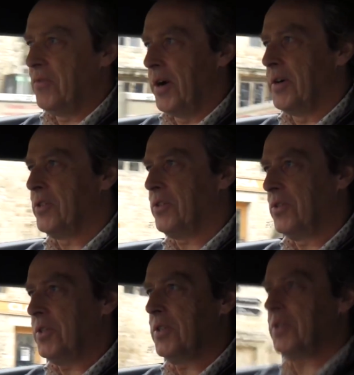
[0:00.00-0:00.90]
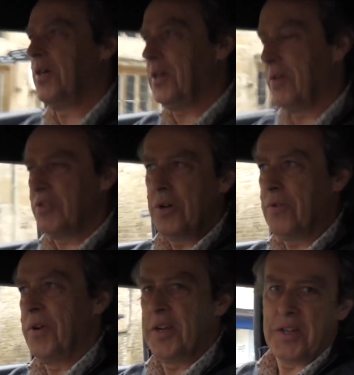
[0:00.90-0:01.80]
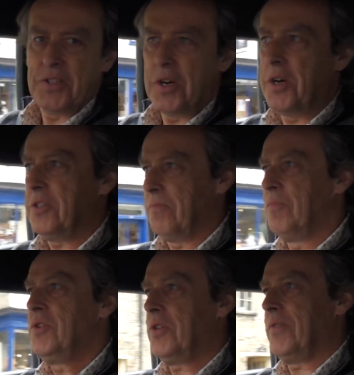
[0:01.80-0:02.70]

roads, because this car is not really designed to move